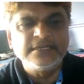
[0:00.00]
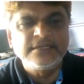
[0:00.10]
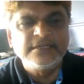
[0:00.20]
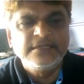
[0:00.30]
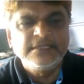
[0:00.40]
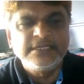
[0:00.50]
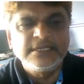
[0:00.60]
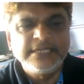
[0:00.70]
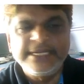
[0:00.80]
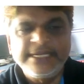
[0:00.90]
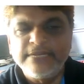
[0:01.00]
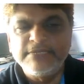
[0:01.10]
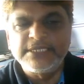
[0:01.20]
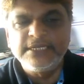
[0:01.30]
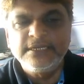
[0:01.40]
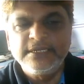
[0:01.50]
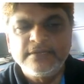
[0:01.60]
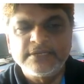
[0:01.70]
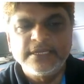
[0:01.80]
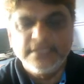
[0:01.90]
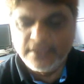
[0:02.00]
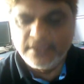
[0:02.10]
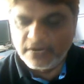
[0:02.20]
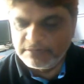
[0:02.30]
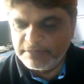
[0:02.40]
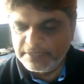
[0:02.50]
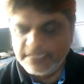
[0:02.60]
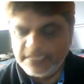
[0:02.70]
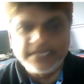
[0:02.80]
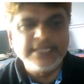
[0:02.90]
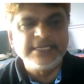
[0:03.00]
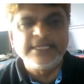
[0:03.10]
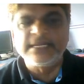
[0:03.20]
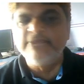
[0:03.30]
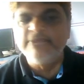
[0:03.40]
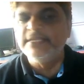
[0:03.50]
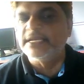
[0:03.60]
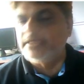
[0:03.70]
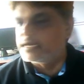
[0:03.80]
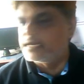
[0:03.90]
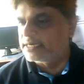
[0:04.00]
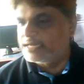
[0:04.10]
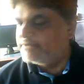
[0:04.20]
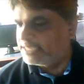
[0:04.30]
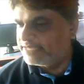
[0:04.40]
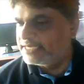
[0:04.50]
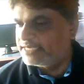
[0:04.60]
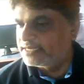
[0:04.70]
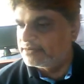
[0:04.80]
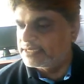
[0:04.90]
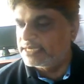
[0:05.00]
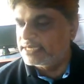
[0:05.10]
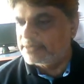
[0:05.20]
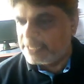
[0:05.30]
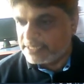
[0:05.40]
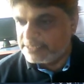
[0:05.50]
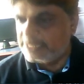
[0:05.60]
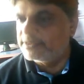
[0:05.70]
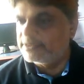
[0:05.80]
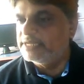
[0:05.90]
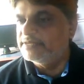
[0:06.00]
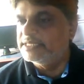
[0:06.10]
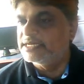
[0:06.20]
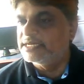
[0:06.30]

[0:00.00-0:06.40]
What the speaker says: Or may be regarding driving a car, driving a vehicle. Okay. You are concerned only with the clutch, gear and steering, but you are not